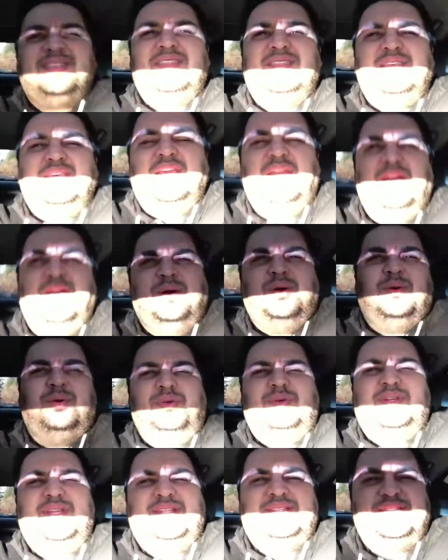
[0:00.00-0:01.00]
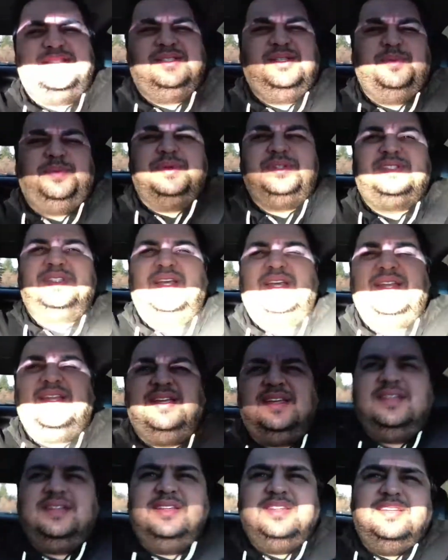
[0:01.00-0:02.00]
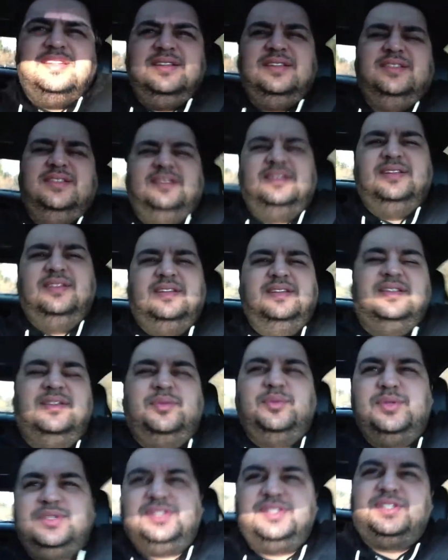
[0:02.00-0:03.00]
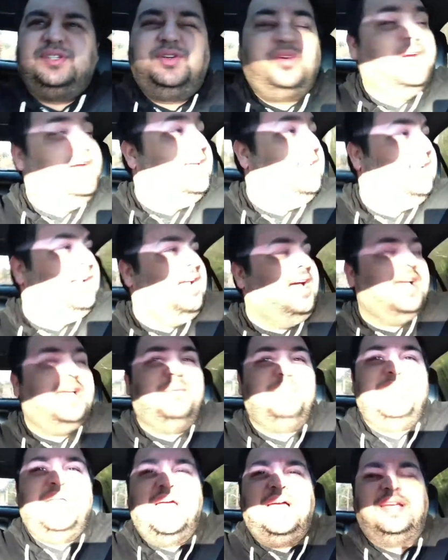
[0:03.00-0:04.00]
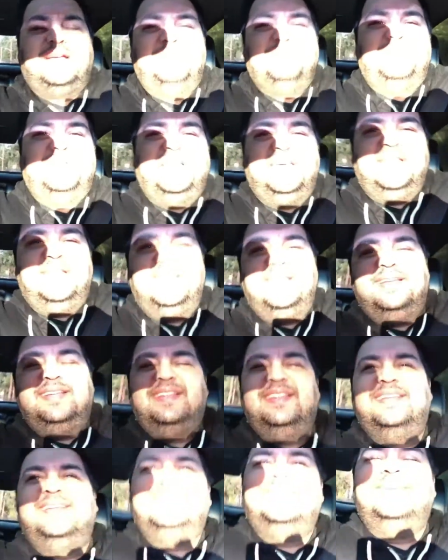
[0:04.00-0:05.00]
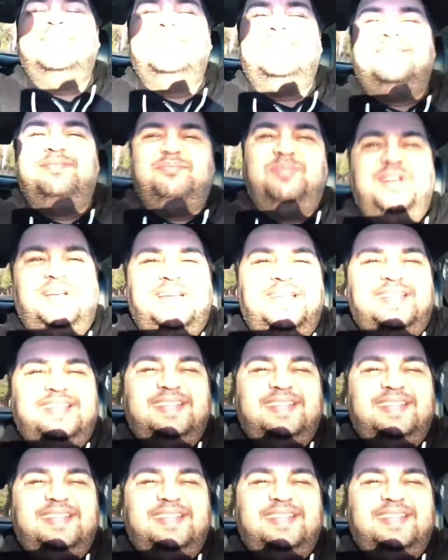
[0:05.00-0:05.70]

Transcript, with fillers: Yo, it's super sunny, which is great. I am not complaining, but